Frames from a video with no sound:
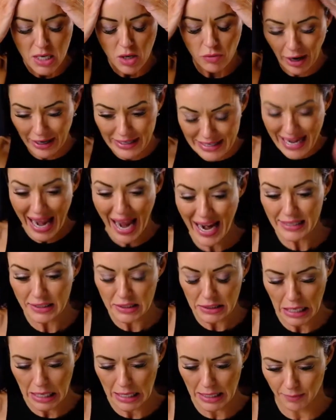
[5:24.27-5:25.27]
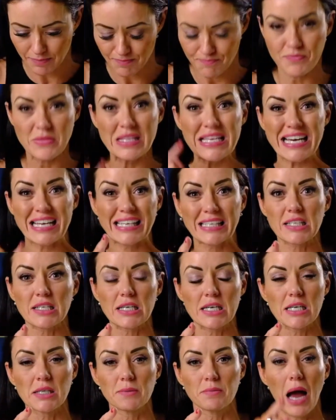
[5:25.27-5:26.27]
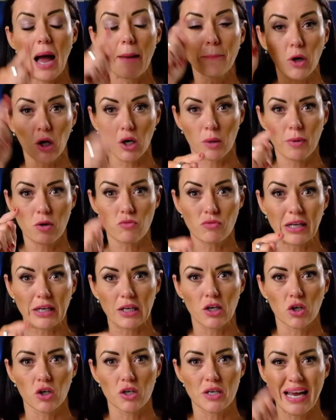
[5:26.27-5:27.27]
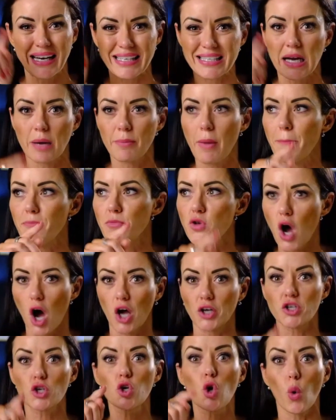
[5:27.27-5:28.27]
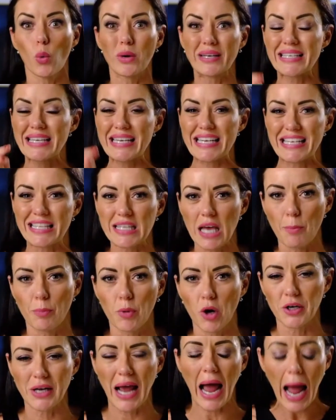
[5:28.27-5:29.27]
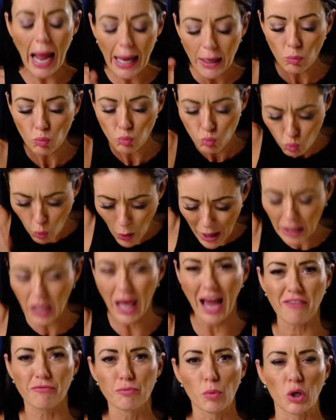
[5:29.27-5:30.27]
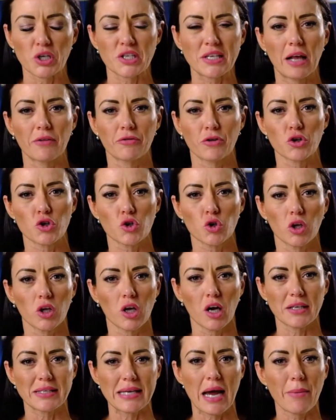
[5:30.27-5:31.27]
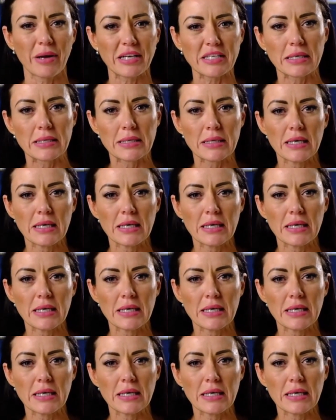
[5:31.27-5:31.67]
Right, next time I'm going to be really good. Next time I'm not going to eat that brownie. I will have more self-control, goddammit.